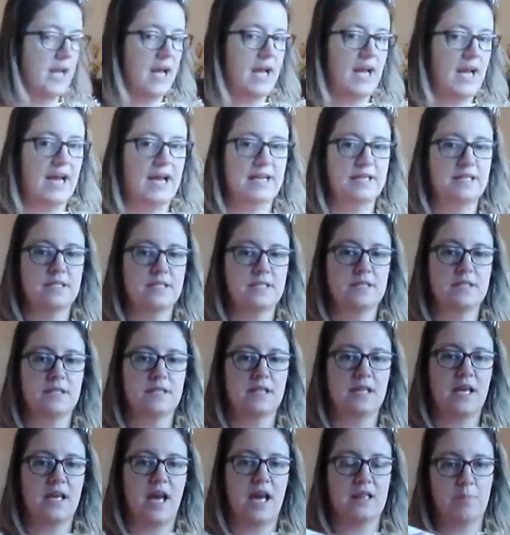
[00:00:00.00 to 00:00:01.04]
and
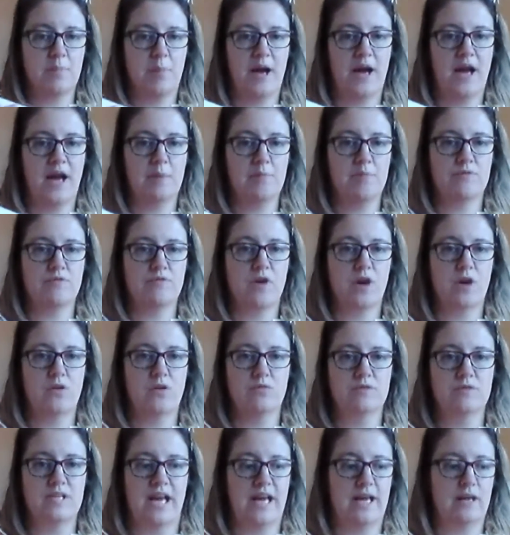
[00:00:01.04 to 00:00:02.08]
get the paper
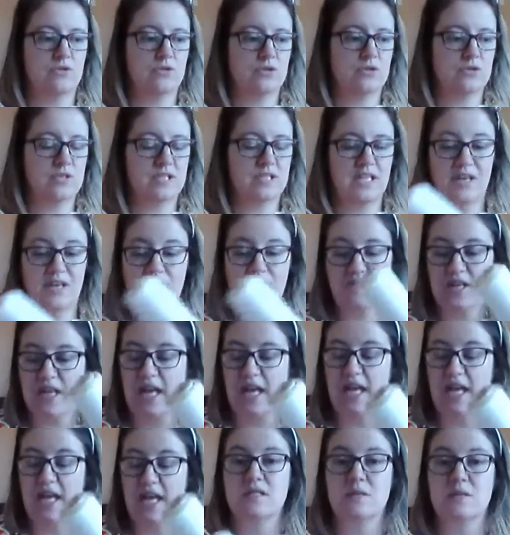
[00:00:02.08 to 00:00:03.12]
rolled out. Just give the
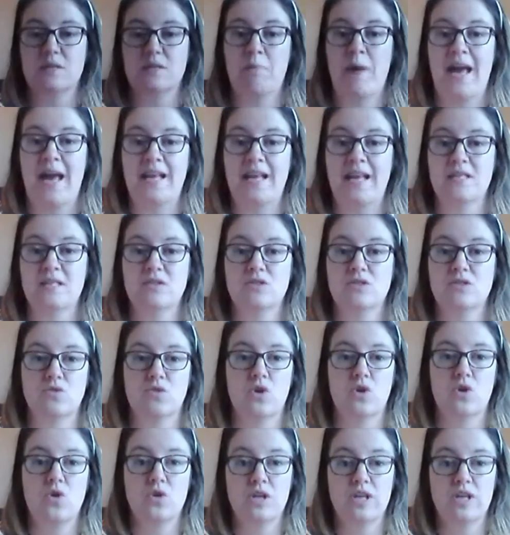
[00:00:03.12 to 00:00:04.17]
kids some pens or
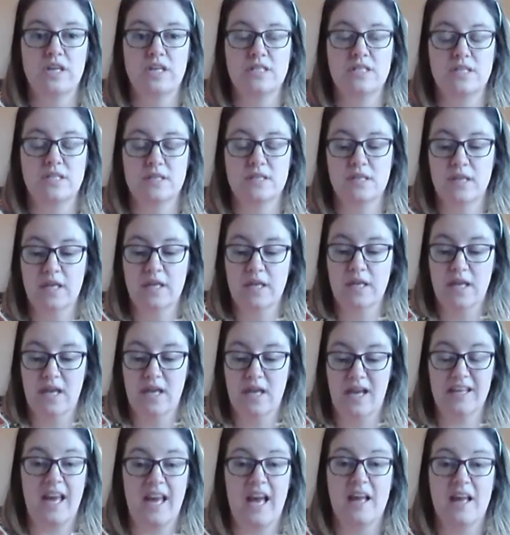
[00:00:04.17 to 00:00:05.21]
colours
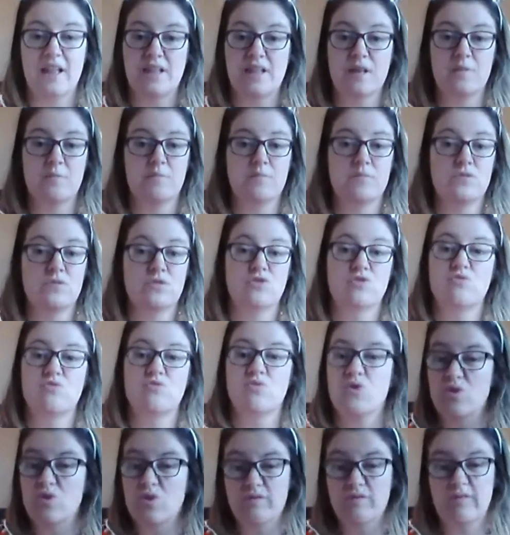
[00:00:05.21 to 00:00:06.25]
and get them
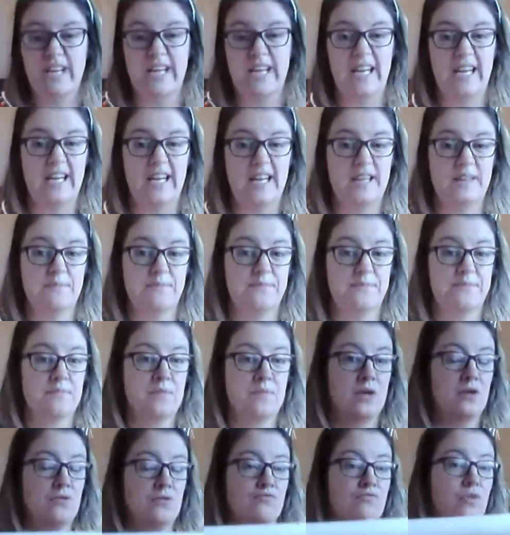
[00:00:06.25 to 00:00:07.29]
drawing,
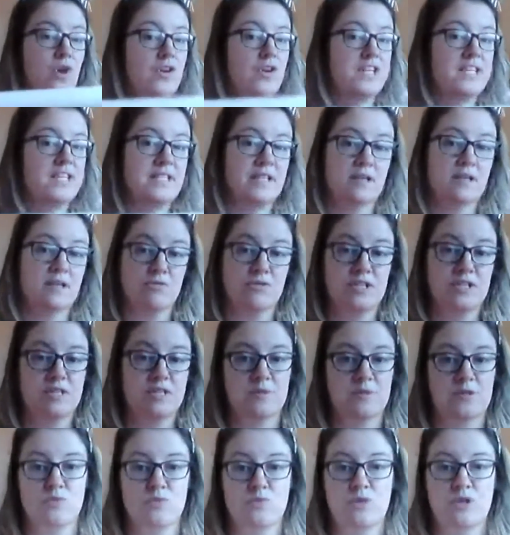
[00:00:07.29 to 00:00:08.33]
writing
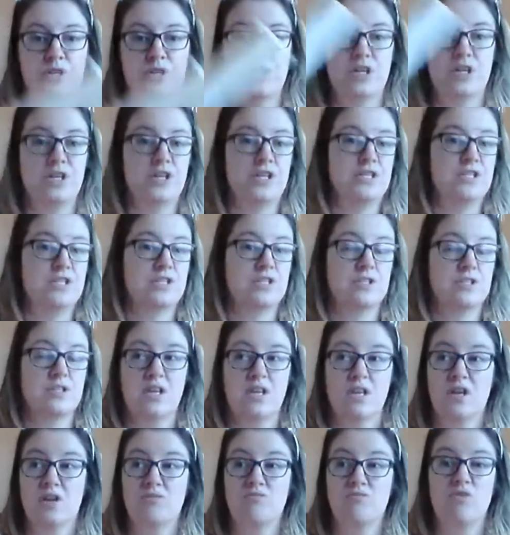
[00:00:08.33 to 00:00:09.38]
Christmas words.
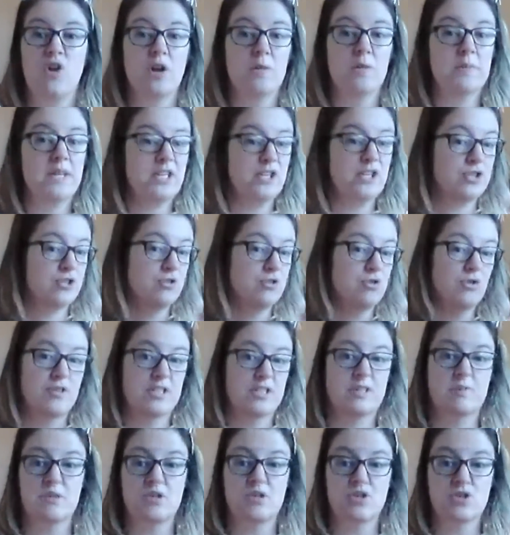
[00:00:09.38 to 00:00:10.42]
Write me a short
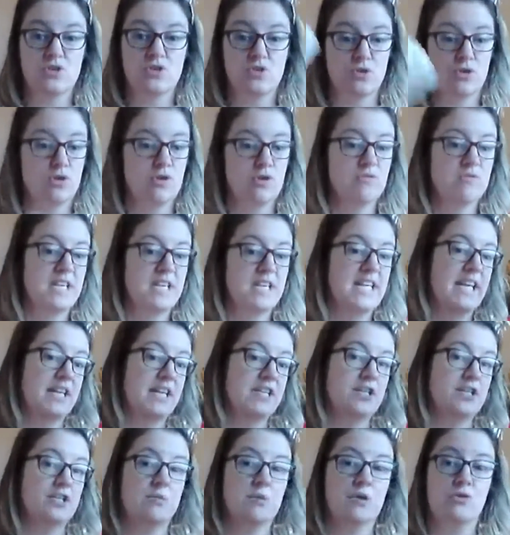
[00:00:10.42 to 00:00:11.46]
Christmas story.
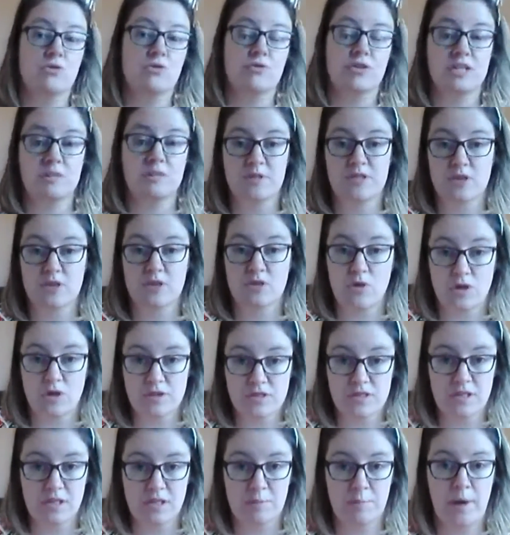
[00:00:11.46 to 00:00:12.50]
Can you do a Christmas
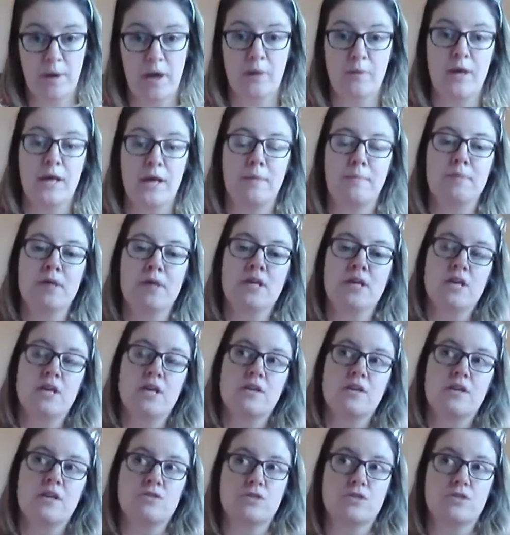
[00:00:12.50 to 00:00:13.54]
acrostic poem?
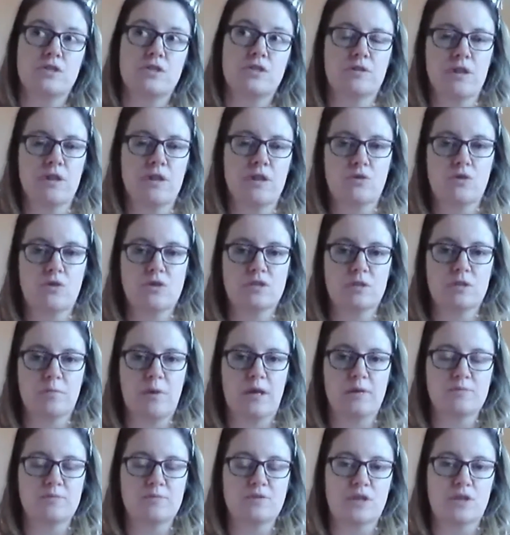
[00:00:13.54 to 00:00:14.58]
Those who don't know acrostic
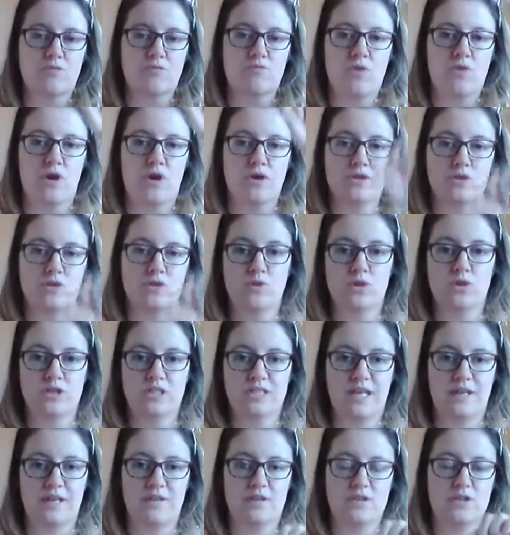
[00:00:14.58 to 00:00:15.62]
poems, so you write a word
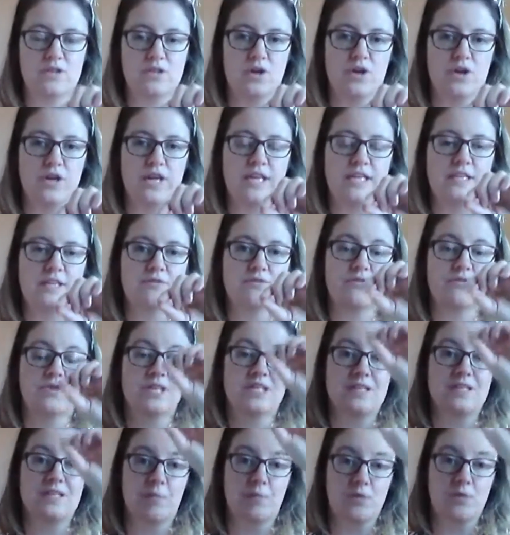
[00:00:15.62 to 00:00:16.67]
down the side, for
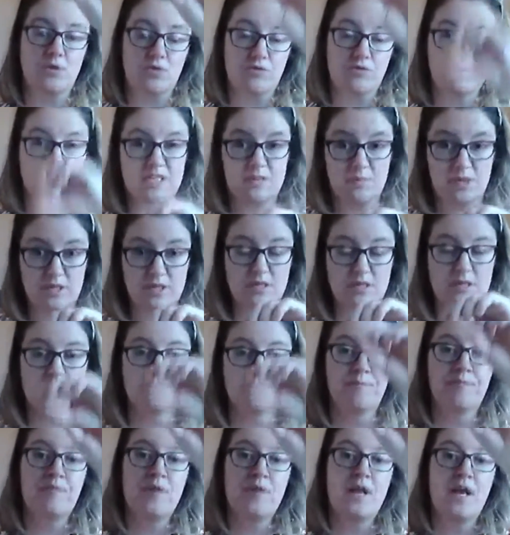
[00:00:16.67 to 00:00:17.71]
example, Christmas,
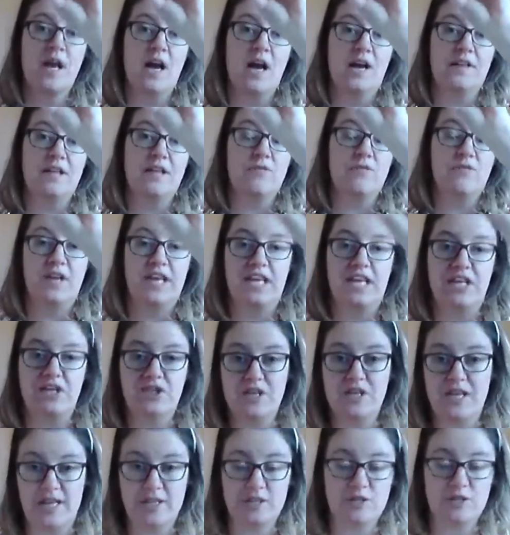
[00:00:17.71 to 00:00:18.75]
and then for
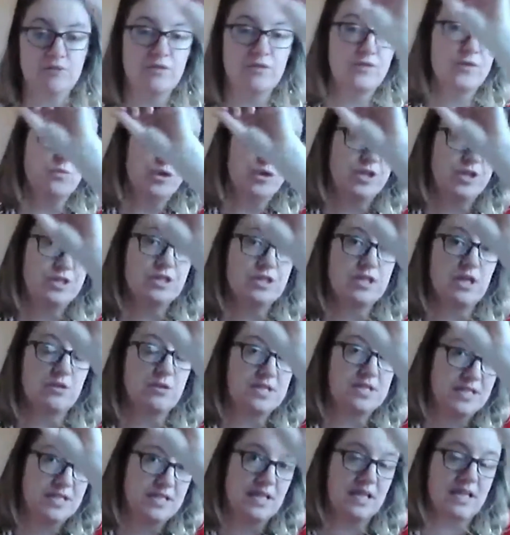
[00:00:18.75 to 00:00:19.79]
each letter of the word, so
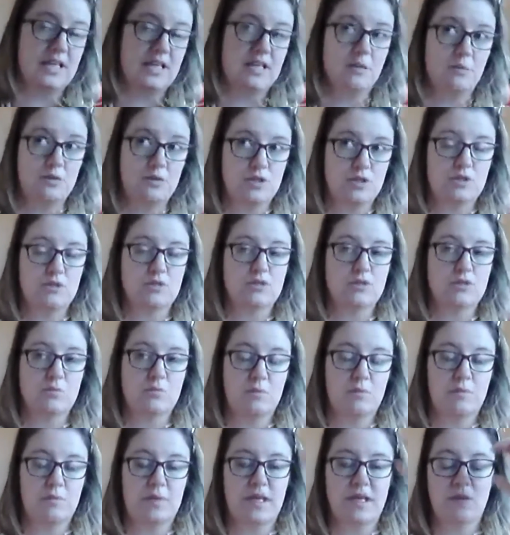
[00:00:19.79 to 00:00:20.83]
C, they would do
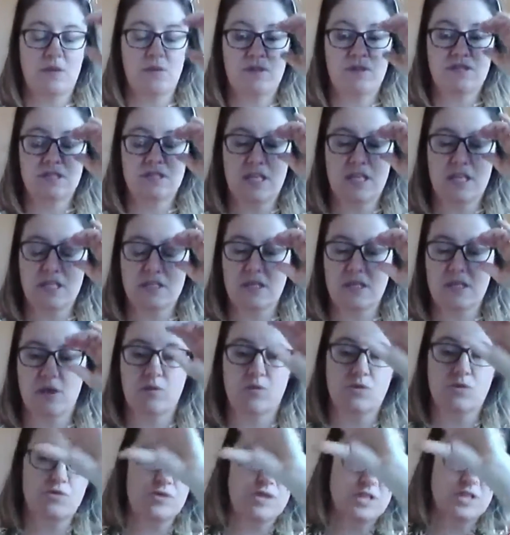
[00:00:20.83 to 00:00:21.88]
something beginning with C, so
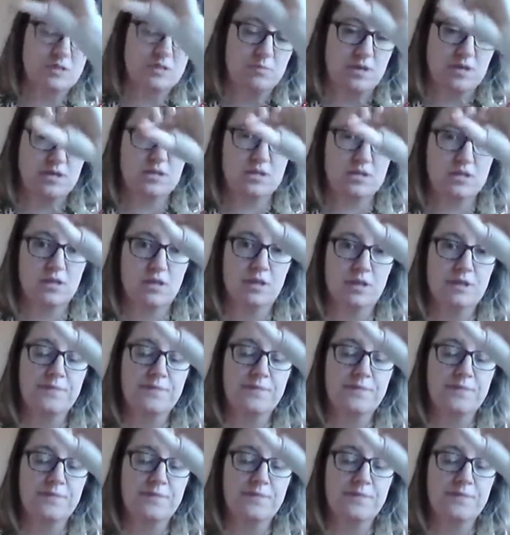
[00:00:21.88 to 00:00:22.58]
Christmas.